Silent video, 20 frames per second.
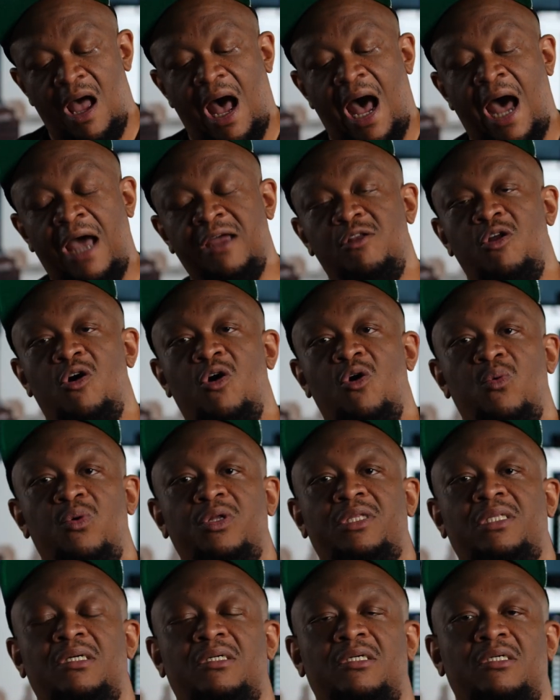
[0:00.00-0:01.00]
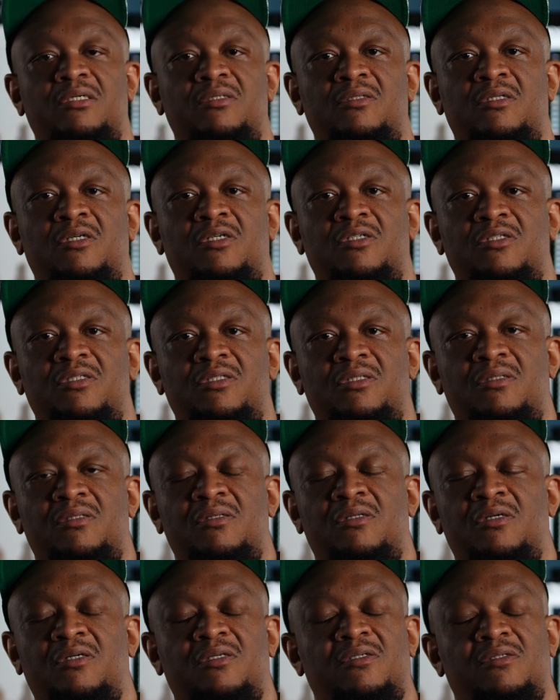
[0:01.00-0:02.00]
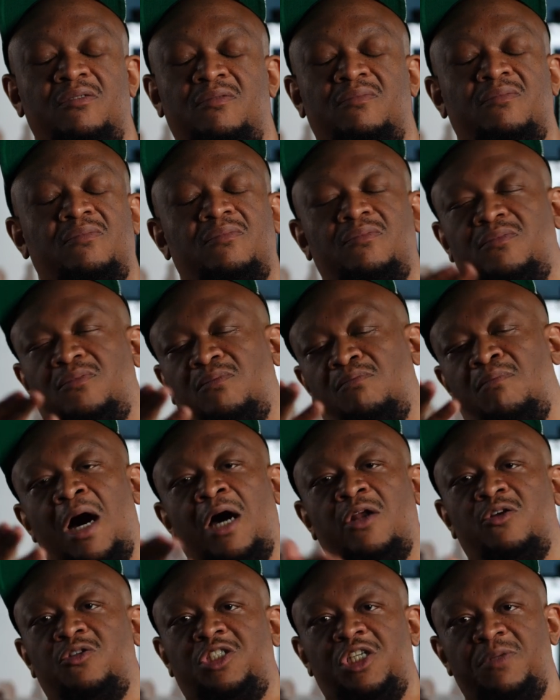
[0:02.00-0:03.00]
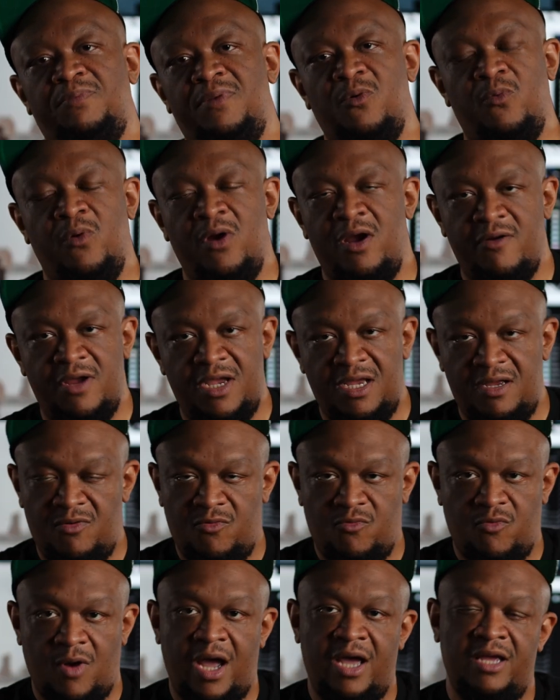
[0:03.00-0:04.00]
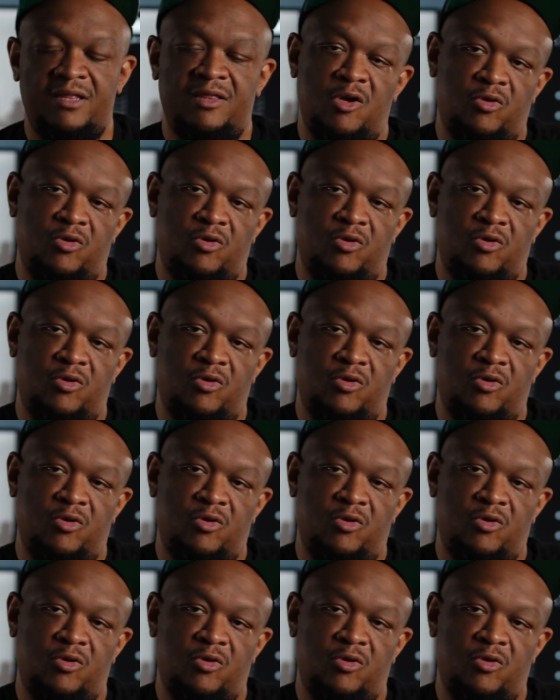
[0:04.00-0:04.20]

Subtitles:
I know what the models should be wearing, right?